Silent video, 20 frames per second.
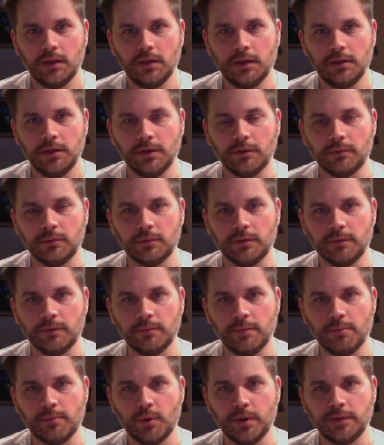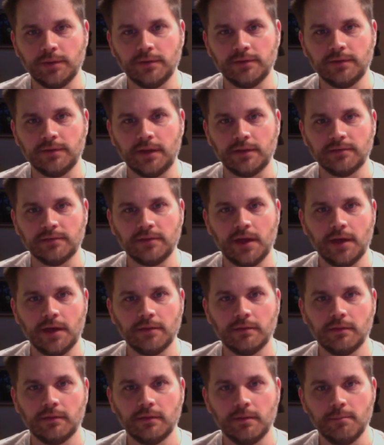you know the, the point is that it's
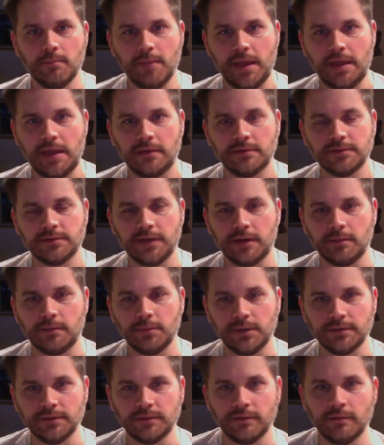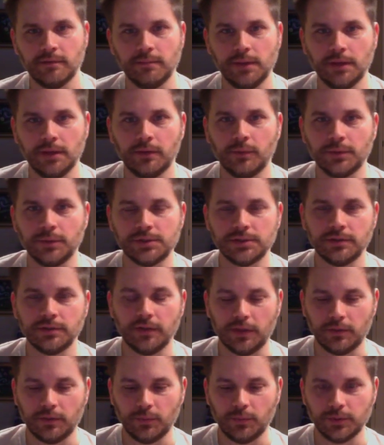not the main centerpiece of the meal, which
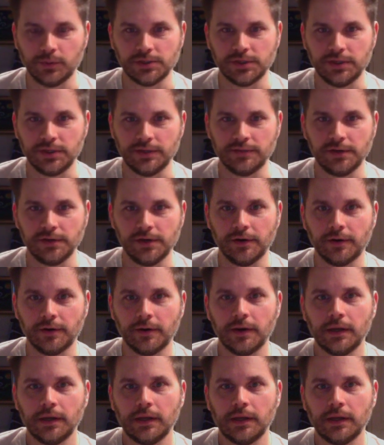like which it is here.